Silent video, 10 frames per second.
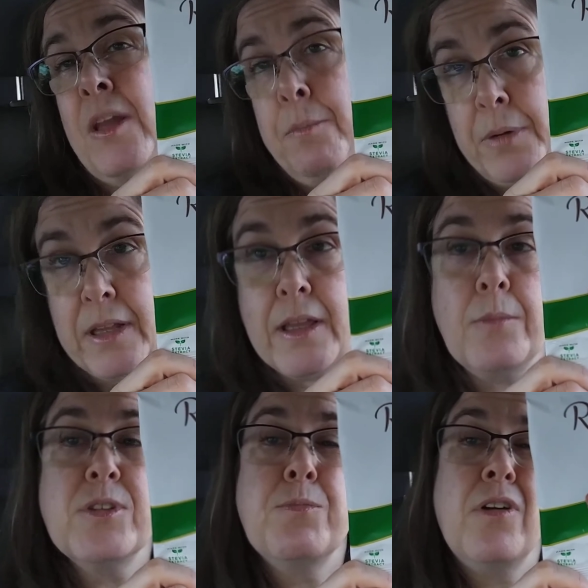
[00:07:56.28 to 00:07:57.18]
but that
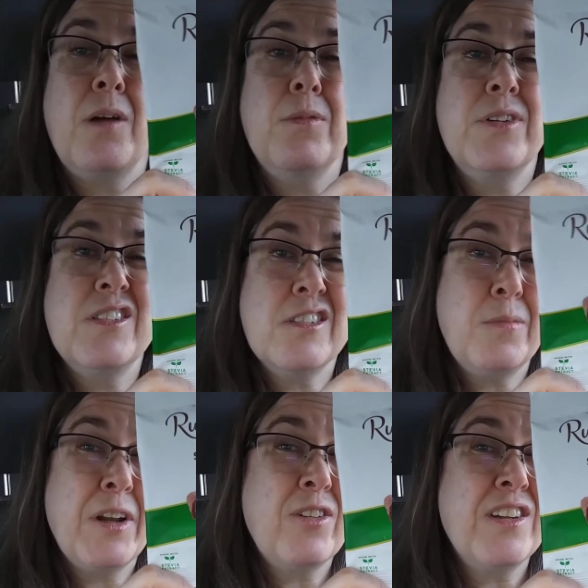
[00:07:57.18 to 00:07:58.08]
was probably still a
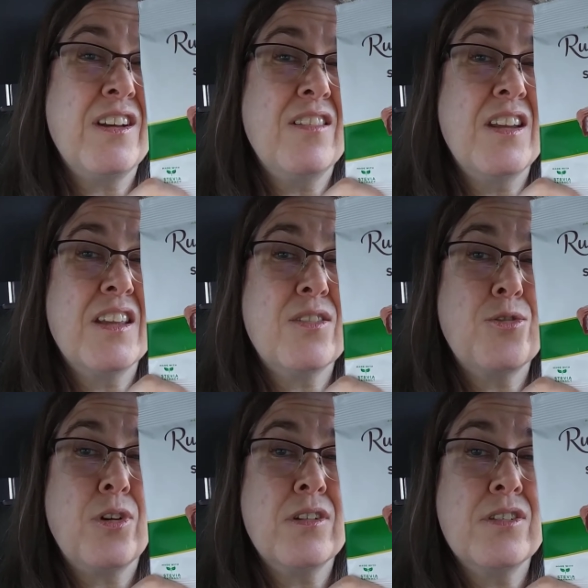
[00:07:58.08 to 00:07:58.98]
better deal than at the
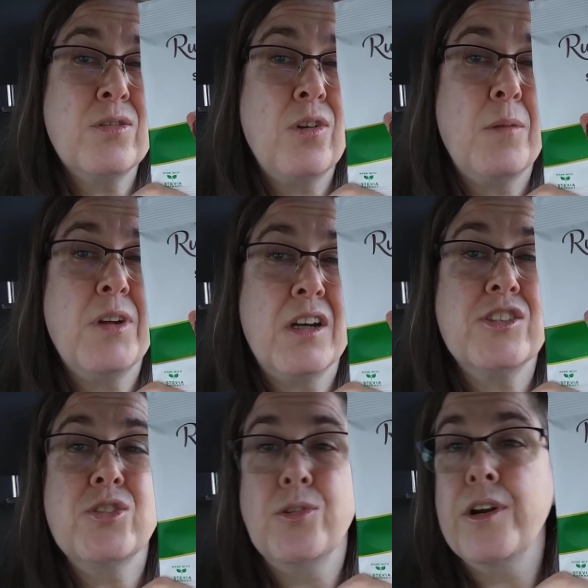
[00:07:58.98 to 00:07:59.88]
drugstore. I'm not
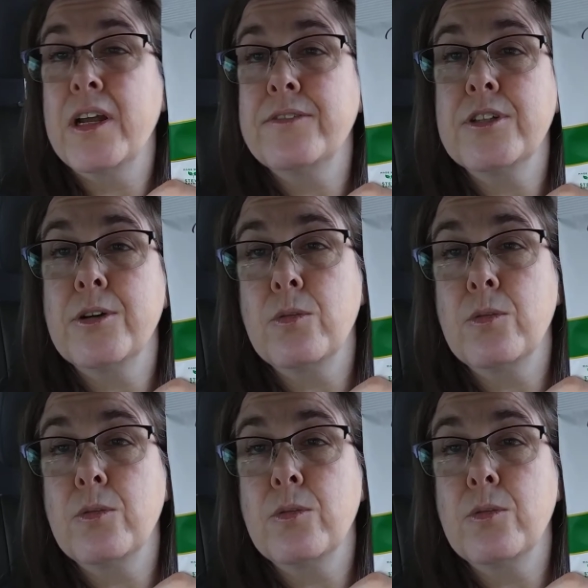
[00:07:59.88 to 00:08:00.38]
sure. I'd have to go to